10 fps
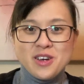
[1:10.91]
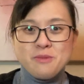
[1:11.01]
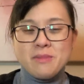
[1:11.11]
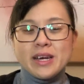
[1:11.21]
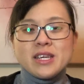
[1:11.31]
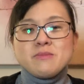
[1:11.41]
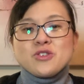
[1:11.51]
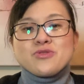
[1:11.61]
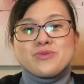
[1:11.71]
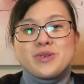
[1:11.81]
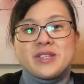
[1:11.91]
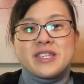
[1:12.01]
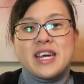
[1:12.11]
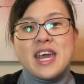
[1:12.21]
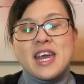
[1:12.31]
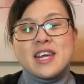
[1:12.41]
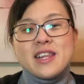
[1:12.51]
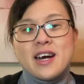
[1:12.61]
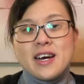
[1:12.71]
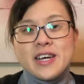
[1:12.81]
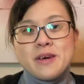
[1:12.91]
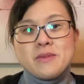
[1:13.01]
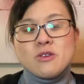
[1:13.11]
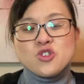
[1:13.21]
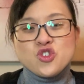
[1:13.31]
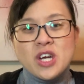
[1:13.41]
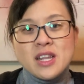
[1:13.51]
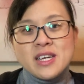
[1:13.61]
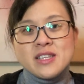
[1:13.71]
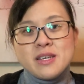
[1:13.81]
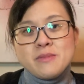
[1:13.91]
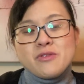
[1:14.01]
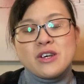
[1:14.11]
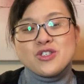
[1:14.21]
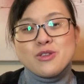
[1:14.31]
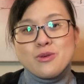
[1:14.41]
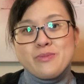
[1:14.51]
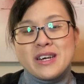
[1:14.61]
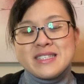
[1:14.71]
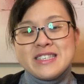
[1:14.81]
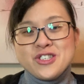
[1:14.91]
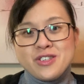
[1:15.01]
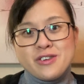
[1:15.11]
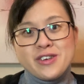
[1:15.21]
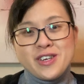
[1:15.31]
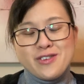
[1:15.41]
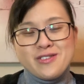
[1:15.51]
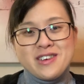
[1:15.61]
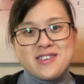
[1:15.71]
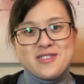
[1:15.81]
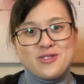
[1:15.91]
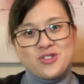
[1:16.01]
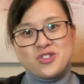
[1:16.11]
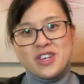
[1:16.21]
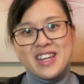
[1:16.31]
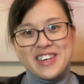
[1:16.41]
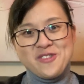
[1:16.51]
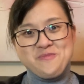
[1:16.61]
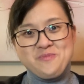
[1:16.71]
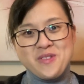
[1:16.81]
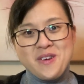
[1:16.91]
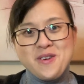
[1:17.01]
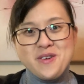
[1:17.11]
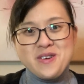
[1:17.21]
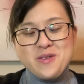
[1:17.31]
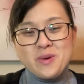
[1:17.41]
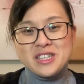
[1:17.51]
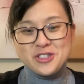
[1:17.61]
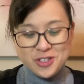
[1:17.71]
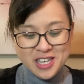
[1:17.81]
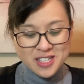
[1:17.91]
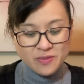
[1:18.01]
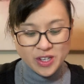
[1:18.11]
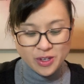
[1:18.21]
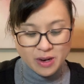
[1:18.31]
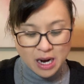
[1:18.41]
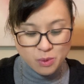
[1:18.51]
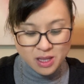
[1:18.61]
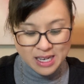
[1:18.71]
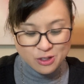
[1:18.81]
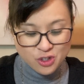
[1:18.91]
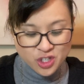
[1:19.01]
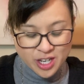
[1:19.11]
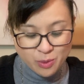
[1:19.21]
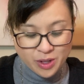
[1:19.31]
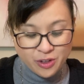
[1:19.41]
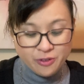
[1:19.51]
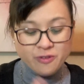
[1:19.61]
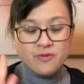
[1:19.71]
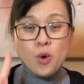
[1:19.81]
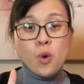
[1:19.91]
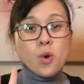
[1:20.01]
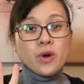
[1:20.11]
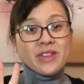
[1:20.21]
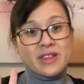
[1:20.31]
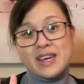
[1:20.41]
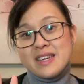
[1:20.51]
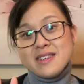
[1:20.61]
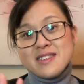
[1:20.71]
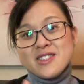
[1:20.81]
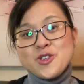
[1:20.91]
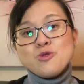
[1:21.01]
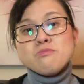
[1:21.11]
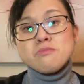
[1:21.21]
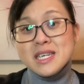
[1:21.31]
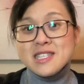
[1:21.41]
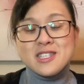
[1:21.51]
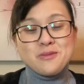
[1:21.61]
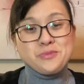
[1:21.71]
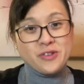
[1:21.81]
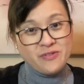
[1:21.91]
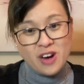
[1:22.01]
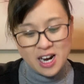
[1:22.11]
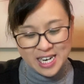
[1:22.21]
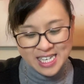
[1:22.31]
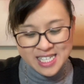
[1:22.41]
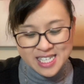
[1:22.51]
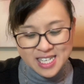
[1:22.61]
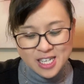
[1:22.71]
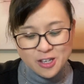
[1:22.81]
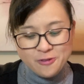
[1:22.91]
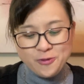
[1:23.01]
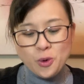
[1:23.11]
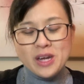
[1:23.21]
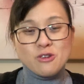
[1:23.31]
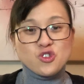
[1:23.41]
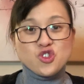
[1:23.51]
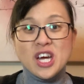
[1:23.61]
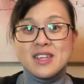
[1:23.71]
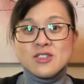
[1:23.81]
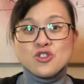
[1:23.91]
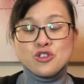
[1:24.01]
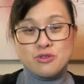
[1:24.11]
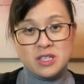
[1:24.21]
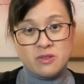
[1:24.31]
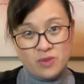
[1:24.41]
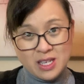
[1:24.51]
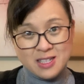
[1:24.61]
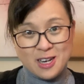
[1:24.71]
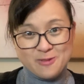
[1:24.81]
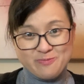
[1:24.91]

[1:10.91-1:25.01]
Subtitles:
My name is Ruth and I am an Australian immigration law practitioner here in Australia. Well, in today's video, I would like to share with you 4 things you must provide for an Australian tourist visa.